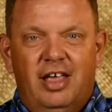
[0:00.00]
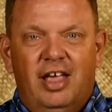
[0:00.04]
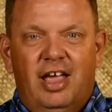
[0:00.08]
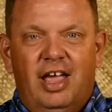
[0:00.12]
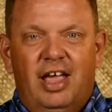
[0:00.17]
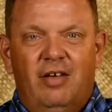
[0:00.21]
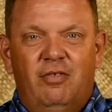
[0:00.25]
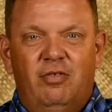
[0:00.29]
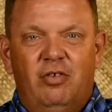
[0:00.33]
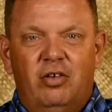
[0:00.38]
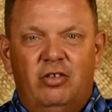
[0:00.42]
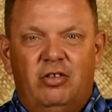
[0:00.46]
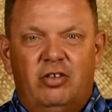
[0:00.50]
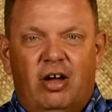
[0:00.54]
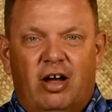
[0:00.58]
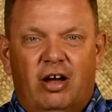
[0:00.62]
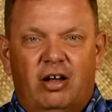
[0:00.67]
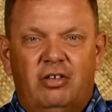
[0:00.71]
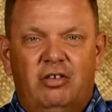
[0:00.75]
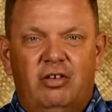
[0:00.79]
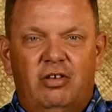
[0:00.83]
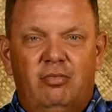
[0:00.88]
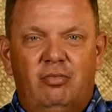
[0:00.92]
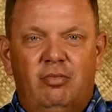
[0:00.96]
If you
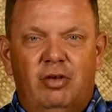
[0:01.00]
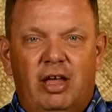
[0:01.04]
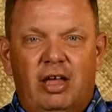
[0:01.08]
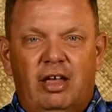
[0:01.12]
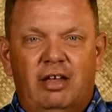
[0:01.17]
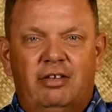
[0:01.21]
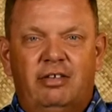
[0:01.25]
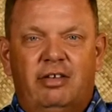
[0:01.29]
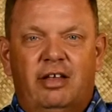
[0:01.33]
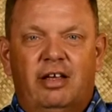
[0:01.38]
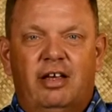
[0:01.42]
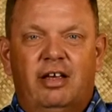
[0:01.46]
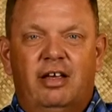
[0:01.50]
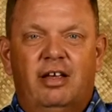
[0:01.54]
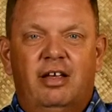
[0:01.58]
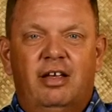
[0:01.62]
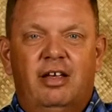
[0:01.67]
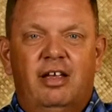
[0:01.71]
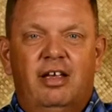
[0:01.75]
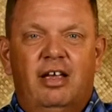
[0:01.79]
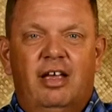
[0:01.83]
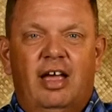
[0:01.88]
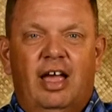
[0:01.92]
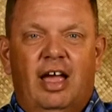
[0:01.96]
talk to me as a
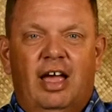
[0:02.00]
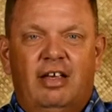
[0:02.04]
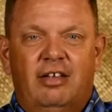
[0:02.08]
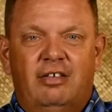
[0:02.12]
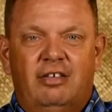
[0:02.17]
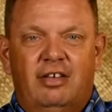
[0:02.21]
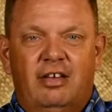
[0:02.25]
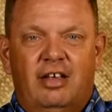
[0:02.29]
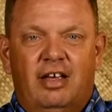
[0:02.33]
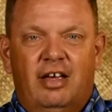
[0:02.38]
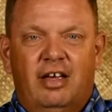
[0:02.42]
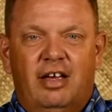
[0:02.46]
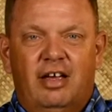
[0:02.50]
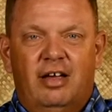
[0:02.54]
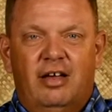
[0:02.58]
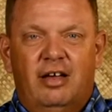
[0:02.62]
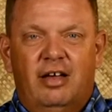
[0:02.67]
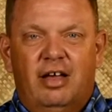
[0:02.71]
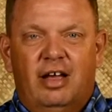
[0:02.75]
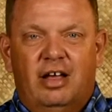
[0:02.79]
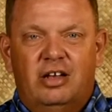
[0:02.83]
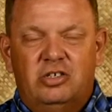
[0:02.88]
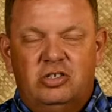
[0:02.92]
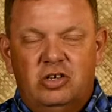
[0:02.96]

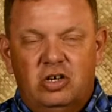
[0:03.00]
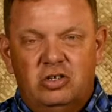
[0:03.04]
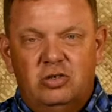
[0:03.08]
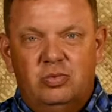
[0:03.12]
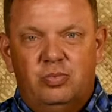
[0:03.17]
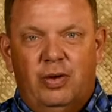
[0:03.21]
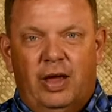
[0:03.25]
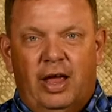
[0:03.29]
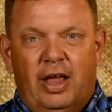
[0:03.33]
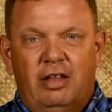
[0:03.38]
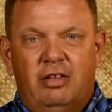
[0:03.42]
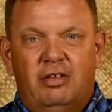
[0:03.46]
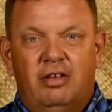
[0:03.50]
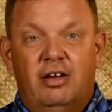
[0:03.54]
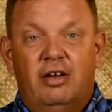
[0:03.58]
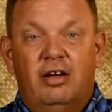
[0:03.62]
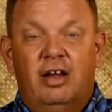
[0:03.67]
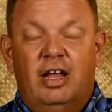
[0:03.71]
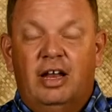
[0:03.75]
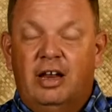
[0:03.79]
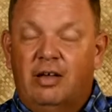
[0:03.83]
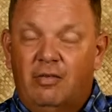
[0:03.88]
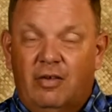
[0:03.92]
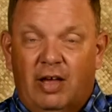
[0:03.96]
church planter
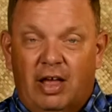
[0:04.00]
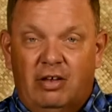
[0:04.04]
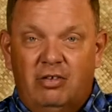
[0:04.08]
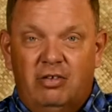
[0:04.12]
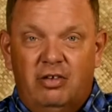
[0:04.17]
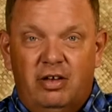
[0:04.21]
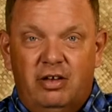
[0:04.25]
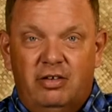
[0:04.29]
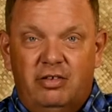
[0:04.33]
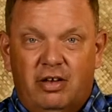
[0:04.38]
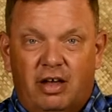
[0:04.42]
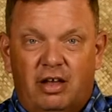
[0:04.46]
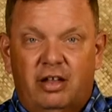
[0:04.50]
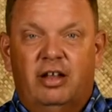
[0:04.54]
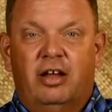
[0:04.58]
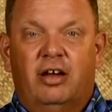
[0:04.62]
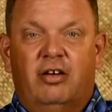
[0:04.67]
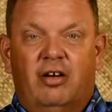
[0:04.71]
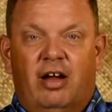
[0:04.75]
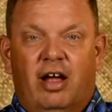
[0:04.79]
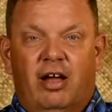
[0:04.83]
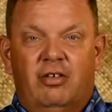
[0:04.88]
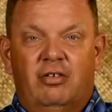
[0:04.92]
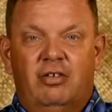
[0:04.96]
and evangelist on the
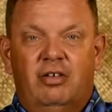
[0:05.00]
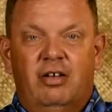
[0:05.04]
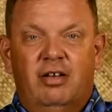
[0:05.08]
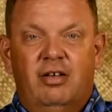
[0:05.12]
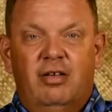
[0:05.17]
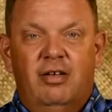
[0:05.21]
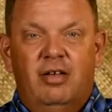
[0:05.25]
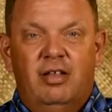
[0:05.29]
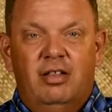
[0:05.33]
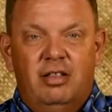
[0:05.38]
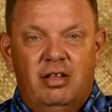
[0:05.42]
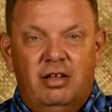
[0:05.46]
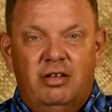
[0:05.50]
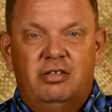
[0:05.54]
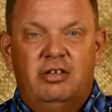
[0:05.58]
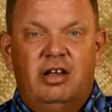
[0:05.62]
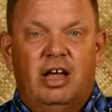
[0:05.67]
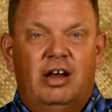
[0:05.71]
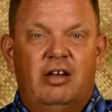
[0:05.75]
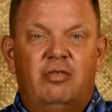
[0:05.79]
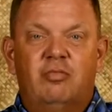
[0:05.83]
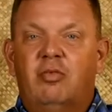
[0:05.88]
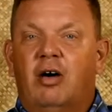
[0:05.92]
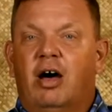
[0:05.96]
ground, this
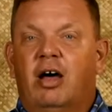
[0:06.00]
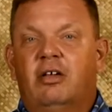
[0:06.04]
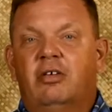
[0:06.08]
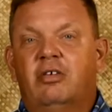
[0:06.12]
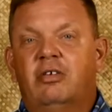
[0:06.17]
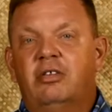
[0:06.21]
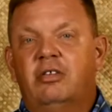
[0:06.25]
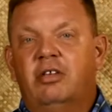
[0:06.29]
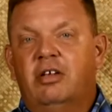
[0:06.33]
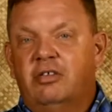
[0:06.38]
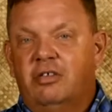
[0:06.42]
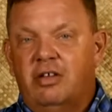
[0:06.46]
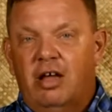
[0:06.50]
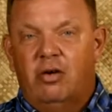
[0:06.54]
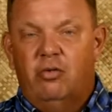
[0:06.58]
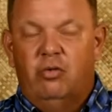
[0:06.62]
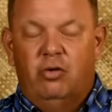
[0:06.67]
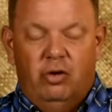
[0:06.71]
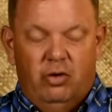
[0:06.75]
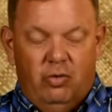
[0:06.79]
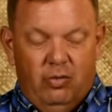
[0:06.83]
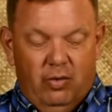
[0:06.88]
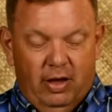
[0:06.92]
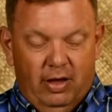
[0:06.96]
kind of model does not
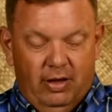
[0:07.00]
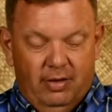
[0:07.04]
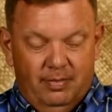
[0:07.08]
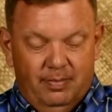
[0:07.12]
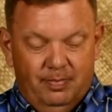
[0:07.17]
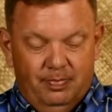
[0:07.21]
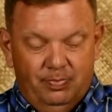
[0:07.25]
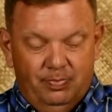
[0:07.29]
work well.